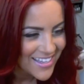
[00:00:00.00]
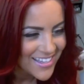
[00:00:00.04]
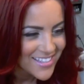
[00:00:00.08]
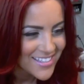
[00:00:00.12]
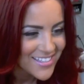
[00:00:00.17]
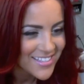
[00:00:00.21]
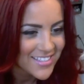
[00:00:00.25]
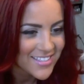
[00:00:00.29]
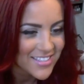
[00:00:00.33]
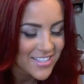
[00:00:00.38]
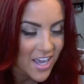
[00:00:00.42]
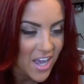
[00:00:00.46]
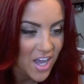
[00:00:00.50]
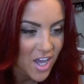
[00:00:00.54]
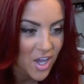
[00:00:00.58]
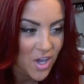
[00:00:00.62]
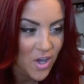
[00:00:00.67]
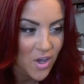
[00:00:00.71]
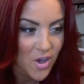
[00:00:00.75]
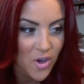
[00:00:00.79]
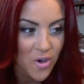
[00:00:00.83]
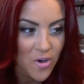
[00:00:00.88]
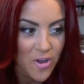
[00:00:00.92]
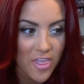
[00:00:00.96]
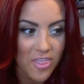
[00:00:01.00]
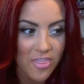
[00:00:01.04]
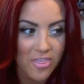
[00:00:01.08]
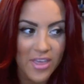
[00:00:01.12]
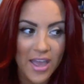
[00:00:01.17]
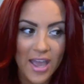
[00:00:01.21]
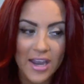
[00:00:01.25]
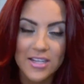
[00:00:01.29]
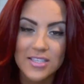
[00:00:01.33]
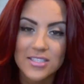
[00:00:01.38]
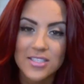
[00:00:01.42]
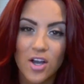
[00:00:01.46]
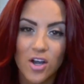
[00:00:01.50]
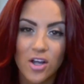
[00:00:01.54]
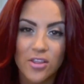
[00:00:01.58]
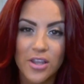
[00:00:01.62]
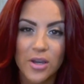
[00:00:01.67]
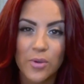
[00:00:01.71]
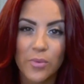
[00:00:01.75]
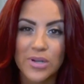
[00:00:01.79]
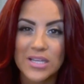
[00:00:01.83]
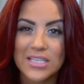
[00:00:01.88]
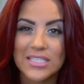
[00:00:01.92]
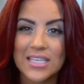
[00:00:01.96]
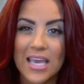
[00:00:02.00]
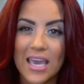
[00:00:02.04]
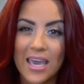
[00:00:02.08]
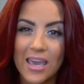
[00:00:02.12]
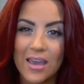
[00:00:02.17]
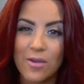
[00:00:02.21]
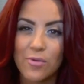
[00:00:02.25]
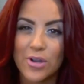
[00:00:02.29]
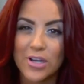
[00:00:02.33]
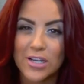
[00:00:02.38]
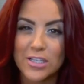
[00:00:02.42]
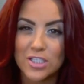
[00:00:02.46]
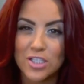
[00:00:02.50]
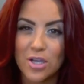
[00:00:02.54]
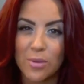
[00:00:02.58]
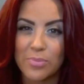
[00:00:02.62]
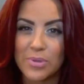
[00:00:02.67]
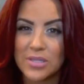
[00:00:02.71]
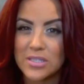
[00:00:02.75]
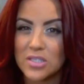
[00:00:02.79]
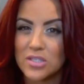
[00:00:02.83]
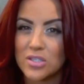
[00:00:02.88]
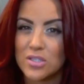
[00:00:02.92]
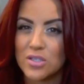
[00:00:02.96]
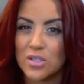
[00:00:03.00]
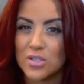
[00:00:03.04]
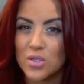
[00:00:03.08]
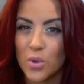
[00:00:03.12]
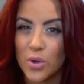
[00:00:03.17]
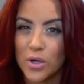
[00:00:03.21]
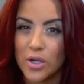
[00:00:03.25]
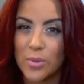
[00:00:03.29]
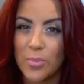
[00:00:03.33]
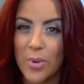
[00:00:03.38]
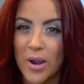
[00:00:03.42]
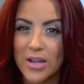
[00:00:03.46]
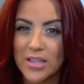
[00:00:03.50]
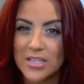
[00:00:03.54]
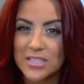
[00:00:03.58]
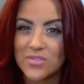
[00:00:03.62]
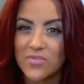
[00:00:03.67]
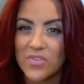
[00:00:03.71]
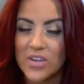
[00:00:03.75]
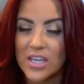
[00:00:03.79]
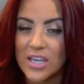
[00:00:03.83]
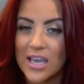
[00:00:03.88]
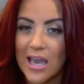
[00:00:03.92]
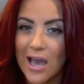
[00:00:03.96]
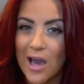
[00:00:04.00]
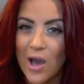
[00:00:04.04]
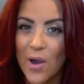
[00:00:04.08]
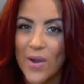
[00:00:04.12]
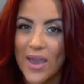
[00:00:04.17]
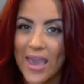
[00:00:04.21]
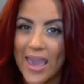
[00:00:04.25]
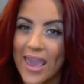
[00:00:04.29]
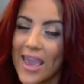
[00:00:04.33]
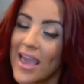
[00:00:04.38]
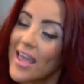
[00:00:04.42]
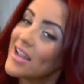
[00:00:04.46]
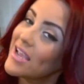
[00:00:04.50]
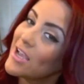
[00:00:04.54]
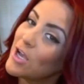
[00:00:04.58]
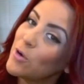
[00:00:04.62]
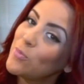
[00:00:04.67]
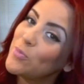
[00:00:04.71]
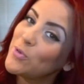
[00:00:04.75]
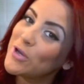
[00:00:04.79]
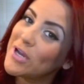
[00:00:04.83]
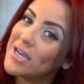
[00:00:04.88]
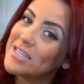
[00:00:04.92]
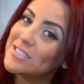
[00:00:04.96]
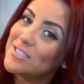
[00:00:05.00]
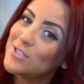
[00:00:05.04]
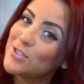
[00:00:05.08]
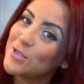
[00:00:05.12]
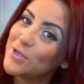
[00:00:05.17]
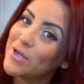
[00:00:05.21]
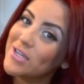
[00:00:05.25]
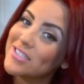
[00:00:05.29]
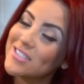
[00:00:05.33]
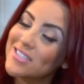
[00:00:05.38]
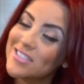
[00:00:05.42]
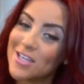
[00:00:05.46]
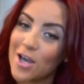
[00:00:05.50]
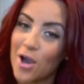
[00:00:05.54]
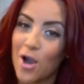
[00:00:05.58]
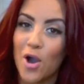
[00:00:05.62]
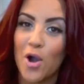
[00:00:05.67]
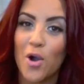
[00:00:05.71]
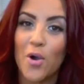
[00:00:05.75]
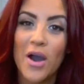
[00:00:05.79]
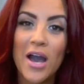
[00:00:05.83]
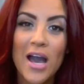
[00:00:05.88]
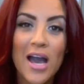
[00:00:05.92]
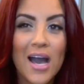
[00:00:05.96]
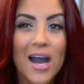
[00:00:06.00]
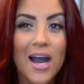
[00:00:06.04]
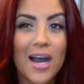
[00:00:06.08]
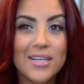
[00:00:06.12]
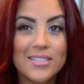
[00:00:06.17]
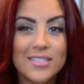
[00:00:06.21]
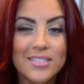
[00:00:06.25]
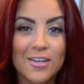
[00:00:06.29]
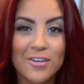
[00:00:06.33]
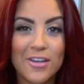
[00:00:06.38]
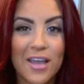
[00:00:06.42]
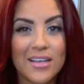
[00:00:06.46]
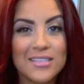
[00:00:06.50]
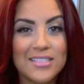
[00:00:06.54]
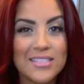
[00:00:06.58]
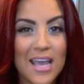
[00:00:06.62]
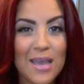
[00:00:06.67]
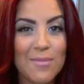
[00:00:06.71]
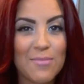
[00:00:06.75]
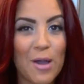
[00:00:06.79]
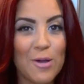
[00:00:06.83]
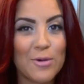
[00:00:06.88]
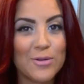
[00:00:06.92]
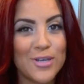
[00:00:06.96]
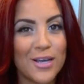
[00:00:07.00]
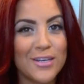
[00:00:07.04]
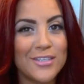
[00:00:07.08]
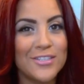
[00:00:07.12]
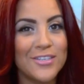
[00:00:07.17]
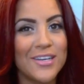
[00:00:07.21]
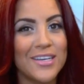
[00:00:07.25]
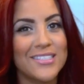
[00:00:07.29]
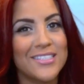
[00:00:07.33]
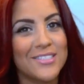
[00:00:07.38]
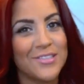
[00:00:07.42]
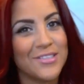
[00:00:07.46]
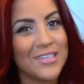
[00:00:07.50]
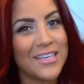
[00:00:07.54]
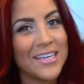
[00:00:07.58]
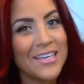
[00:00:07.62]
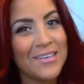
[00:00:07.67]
So that is all that I want to say. We're going to jump into the tutorial part of this video, and I hope you guys enjoyed. So until next time, I will talk to you guys soon.